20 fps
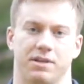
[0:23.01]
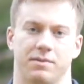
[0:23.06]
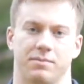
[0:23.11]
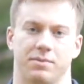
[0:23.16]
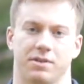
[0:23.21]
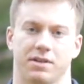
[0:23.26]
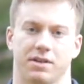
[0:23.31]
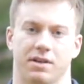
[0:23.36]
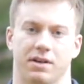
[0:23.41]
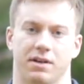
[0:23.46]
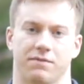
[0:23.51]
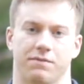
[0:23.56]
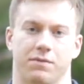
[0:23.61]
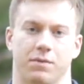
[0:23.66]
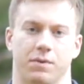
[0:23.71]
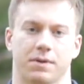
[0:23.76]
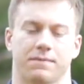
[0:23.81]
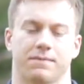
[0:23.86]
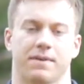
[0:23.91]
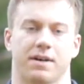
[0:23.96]
maybe a
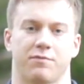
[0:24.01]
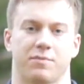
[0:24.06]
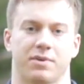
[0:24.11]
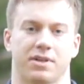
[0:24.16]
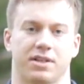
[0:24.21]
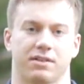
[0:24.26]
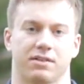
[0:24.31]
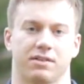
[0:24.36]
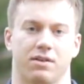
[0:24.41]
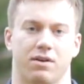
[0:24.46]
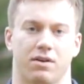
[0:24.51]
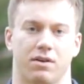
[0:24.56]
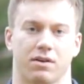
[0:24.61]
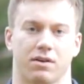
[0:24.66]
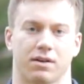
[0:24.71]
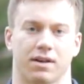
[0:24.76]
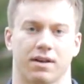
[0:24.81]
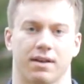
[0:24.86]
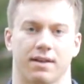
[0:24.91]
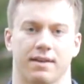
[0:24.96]
45 minute
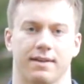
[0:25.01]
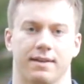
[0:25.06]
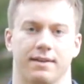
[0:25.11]
long